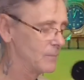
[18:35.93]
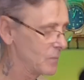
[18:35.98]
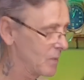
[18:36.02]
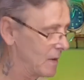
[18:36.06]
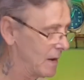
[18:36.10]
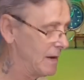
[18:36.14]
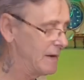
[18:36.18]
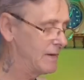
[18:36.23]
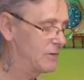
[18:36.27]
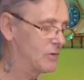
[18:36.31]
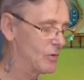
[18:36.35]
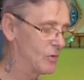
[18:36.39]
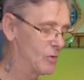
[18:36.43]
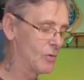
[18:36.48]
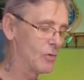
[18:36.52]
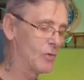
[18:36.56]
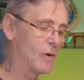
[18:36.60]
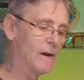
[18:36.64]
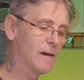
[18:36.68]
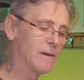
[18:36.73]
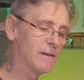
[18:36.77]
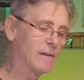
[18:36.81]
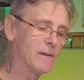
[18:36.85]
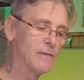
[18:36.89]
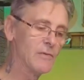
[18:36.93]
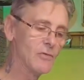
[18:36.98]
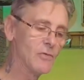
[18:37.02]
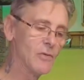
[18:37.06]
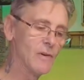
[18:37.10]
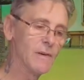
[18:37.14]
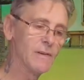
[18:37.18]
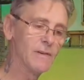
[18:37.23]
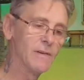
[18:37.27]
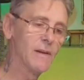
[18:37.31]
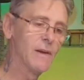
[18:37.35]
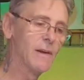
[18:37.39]
he took great
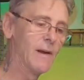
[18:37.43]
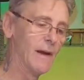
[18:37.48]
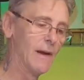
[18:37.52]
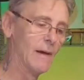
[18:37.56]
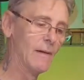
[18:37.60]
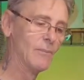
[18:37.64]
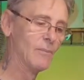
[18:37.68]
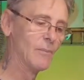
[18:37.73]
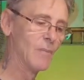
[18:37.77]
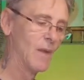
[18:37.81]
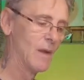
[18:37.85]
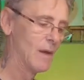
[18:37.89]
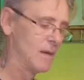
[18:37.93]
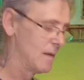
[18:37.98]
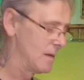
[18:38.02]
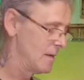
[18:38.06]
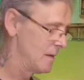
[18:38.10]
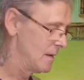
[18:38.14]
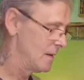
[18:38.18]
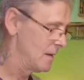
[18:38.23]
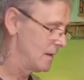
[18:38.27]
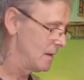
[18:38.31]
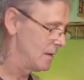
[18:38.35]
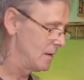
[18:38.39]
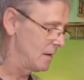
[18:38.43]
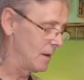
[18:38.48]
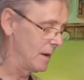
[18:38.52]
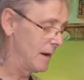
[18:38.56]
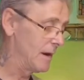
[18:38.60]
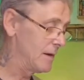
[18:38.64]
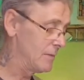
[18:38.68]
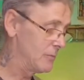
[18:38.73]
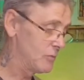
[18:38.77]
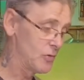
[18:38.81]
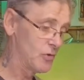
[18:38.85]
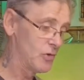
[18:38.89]
interest in it, and I
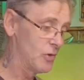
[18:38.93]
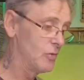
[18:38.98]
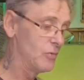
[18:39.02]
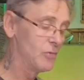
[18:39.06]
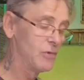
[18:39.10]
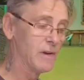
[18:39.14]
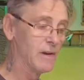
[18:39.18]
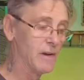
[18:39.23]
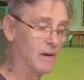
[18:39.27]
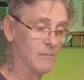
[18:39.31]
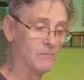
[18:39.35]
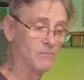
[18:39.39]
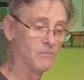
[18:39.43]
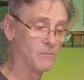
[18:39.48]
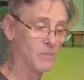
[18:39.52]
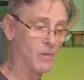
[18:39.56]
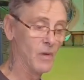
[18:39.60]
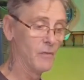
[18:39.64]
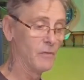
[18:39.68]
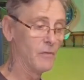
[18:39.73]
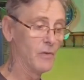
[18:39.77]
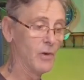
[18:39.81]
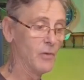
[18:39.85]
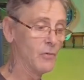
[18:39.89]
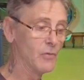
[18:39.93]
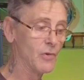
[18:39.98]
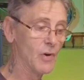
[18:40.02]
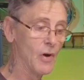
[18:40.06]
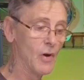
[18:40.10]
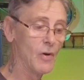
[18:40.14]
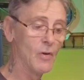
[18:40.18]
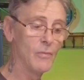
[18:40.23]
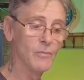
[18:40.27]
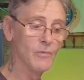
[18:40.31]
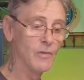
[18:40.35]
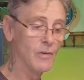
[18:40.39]
let him shoot it a few
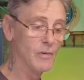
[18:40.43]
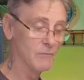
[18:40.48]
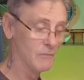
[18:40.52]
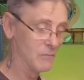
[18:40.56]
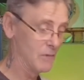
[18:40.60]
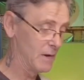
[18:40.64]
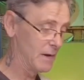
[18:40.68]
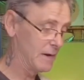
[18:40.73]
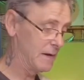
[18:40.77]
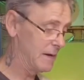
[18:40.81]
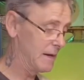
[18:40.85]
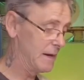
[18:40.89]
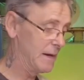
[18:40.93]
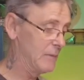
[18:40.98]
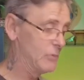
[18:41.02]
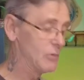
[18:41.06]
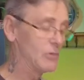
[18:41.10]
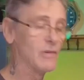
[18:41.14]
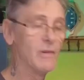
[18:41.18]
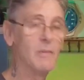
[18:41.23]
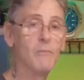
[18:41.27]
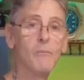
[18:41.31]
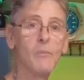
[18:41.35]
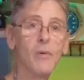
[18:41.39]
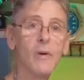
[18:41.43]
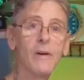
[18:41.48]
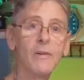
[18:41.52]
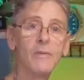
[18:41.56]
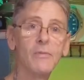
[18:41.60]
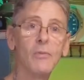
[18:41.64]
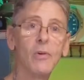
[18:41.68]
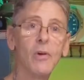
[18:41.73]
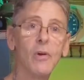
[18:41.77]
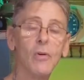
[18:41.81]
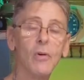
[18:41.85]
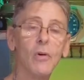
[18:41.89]
times. He was impressed
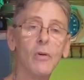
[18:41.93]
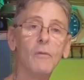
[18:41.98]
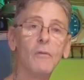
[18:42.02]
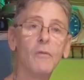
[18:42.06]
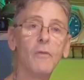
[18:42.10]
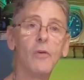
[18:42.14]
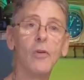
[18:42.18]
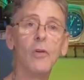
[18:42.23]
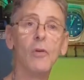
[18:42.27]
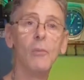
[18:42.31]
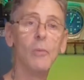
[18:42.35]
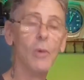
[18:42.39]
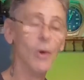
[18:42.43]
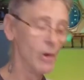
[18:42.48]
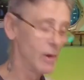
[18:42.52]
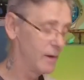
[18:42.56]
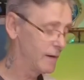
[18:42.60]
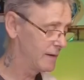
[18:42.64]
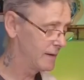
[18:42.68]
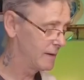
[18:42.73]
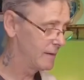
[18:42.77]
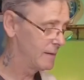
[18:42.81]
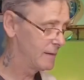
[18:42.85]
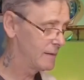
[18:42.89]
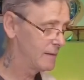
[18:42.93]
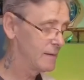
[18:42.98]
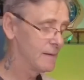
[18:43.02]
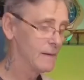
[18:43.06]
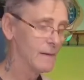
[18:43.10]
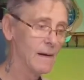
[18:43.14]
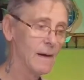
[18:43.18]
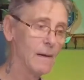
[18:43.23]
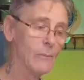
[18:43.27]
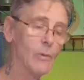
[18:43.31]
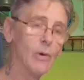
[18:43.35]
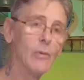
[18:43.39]
with the gun for the money,
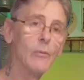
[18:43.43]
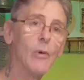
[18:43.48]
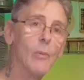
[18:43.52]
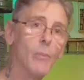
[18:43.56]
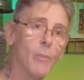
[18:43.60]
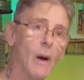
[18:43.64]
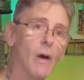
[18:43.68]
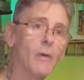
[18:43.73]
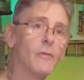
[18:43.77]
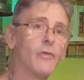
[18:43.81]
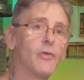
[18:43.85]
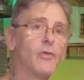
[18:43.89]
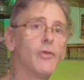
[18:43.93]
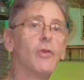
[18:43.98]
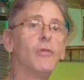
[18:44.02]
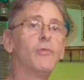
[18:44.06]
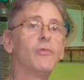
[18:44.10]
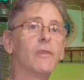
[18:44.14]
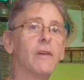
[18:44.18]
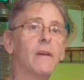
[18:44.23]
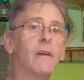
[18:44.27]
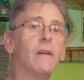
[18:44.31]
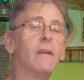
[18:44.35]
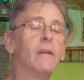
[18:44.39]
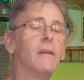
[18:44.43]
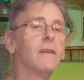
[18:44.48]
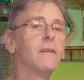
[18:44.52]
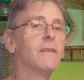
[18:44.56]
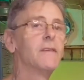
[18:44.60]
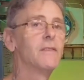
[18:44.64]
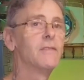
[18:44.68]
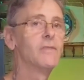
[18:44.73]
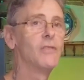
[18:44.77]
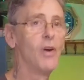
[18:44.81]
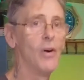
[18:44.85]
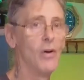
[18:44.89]
and we were both shooting, and
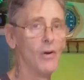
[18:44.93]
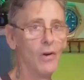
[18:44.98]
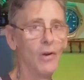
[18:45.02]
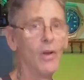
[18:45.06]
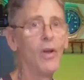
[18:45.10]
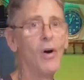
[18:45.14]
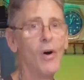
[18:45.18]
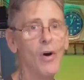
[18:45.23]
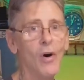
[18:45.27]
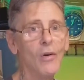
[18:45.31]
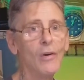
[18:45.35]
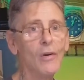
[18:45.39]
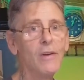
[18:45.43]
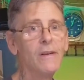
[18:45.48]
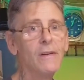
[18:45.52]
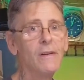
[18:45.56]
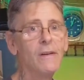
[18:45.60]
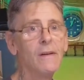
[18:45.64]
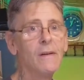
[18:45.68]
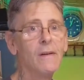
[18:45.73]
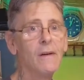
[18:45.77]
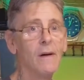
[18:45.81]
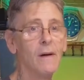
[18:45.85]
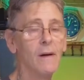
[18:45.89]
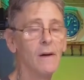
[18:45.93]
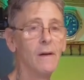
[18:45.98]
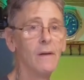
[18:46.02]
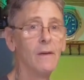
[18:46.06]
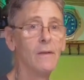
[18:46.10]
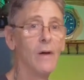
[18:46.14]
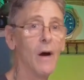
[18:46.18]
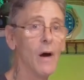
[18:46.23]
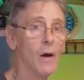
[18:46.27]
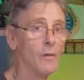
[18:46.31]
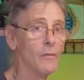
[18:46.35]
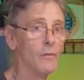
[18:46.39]
this is not a lie, and
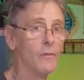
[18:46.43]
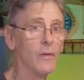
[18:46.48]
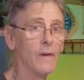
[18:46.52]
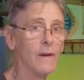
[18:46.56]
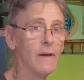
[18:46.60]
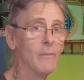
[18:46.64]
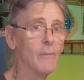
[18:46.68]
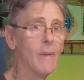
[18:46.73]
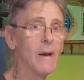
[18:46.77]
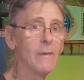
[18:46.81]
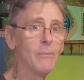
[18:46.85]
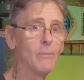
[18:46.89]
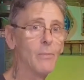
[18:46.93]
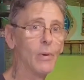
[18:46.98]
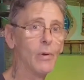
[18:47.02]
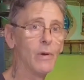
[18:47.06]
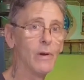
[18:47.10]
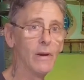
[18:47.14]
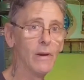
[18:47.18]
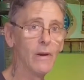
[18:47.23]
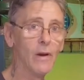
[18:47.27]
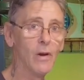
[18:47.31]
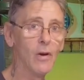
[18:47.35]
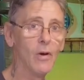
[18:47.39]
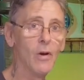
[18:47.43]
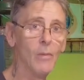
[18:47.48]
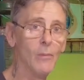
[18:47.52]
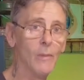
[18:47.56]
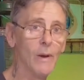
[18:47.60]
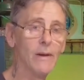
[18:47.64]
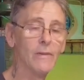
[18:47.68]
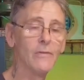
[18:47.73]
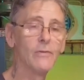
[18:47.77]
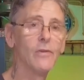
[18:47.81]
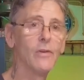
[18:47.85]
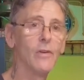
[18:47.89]
hopefully he may put it in the
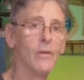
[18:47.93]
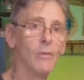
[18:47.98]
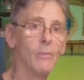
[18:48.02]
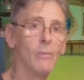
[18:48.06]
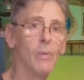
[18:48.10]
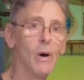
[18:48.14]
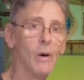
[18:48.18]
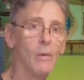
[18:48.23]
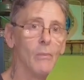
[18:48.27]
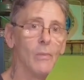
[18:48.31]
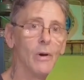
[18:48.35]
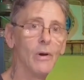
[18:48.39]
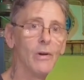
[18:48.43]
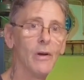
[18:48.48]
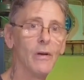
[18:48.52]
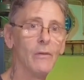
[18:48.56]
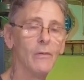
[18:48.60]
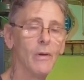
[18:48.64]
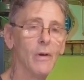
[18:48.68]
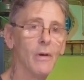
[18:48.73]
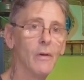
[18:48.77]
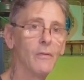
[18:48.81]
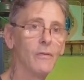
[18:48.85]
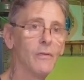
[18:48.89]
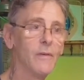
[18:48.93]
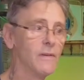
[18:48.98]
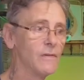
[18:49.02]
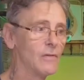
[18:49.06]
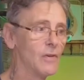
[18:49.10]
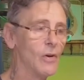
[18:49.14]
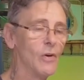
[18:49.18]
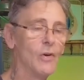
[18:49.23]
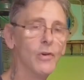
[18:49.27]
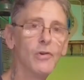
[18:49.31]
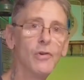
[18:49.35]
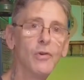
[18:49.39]
comments at the bottom. I don't know if he's
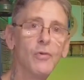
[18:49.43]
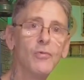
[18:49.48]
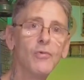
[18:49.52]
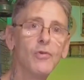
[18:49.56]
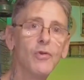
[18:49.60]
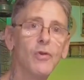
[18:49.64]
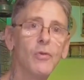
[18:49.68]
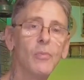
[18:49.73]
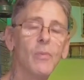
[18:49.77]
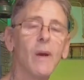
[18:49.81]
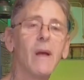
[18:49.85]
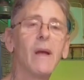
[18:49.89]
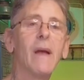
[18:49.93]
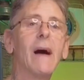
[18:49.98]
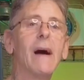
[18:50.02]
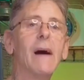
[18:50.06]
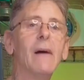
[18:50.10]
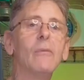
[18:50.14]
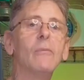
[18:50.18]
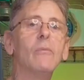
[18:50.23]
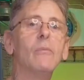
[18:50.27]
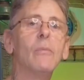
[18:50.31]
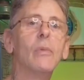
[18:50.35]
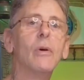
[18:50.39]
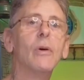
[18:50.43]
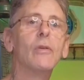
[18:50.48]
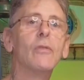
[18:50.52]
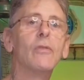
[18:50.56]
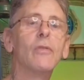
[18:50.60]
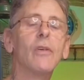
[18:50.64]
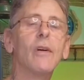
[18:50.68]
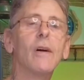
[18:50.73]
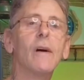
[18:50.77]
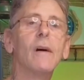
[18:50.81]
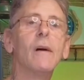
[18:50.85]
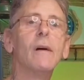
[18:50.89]
got a YouTube account,
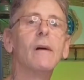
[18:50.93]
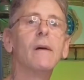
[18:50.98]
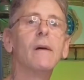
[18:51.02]
but